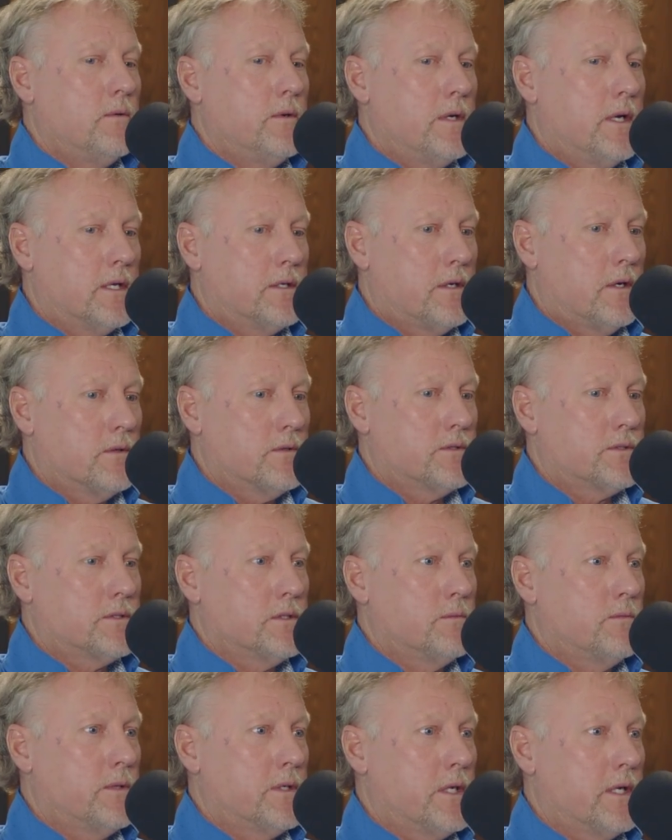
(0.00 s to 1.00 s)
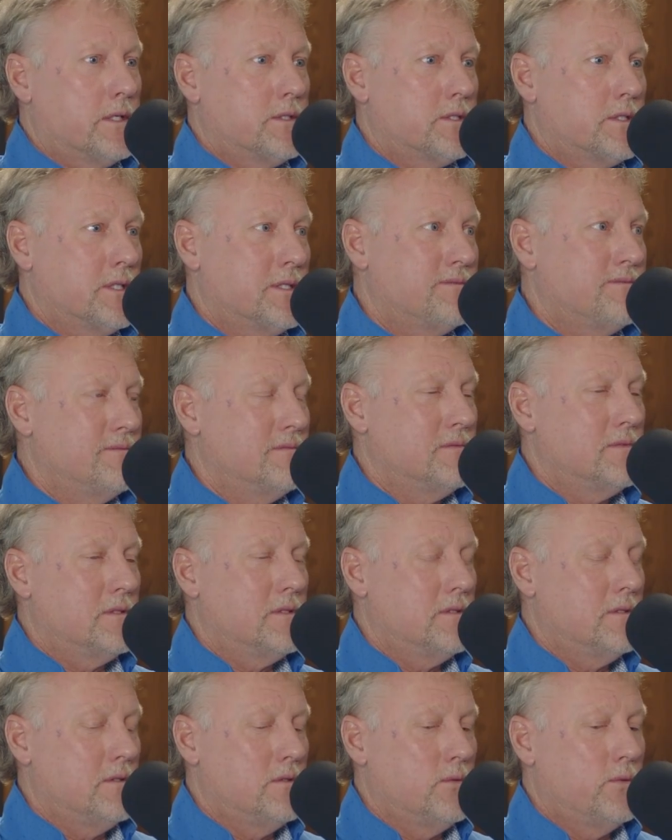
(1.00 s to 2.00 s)
Well, I talked to someone. I said,
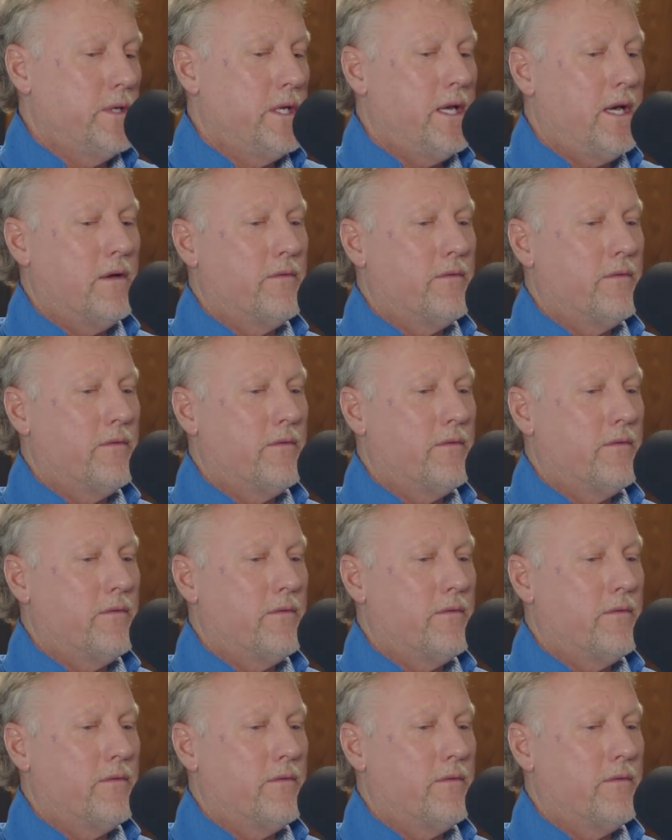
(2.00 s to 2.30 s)
do we